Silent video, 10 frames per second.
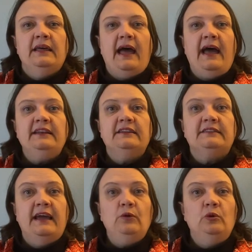And
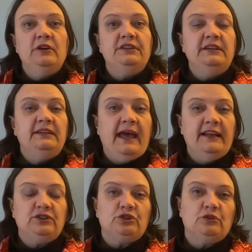they were the
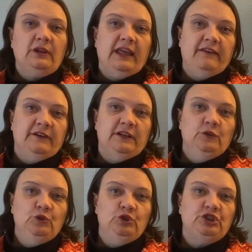natural
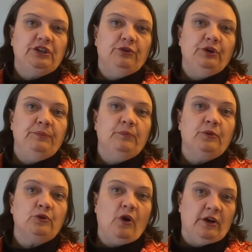evolutionary
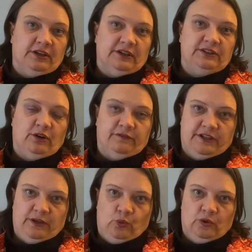product of
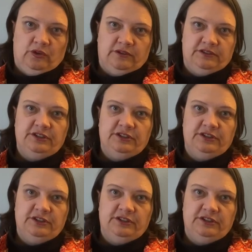their world.